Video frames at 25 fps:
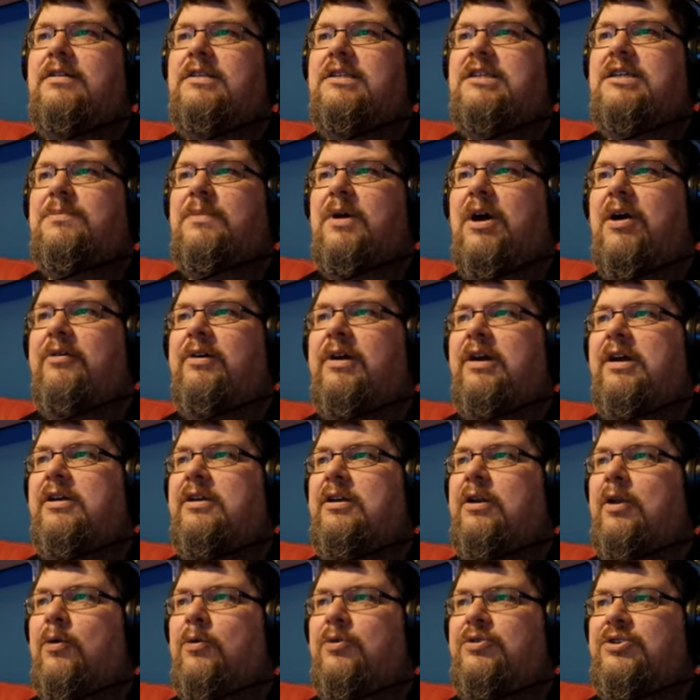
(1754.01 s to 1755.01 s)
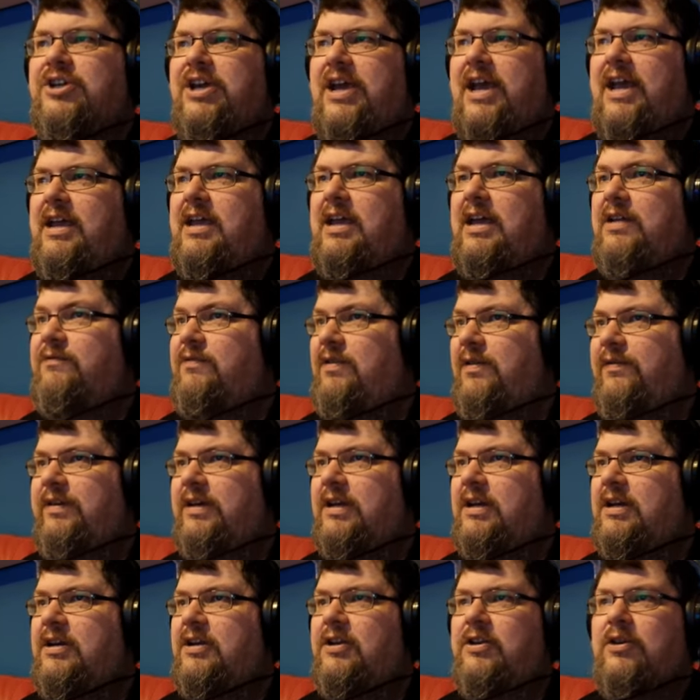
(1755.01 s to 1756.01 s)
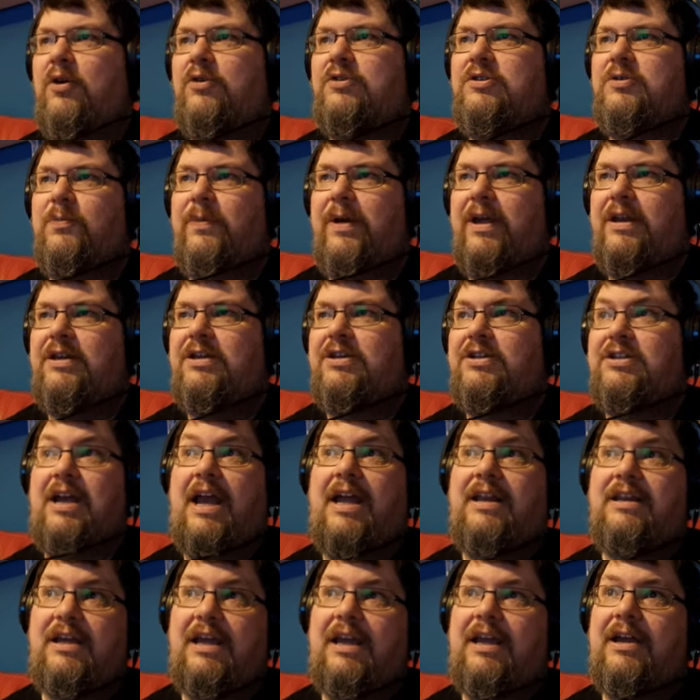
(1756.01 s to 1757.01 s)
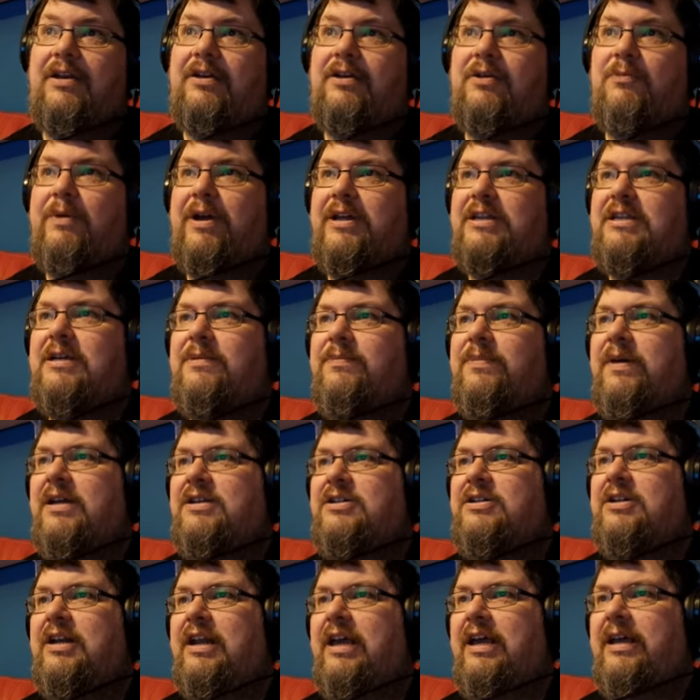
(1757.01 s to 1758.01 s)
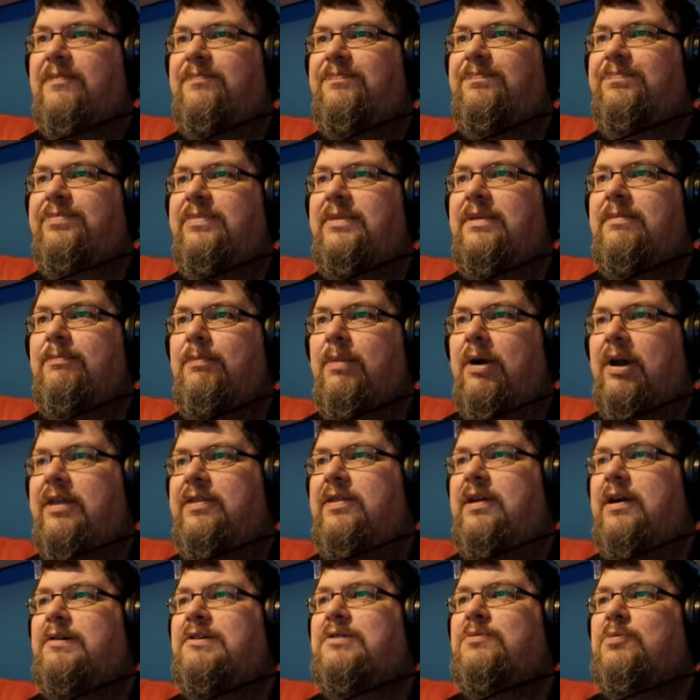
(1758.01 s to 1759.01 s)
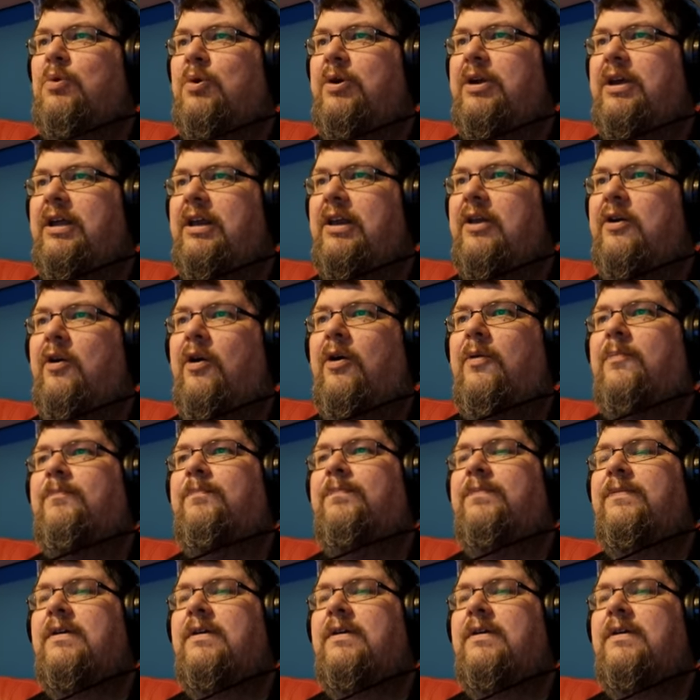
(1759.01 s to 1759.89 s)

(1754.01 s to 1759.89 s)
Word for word: Tamara and Lord Jack and Vivian and Dr. Wendish and Ian are waiting patiently. Bolitho is walking along.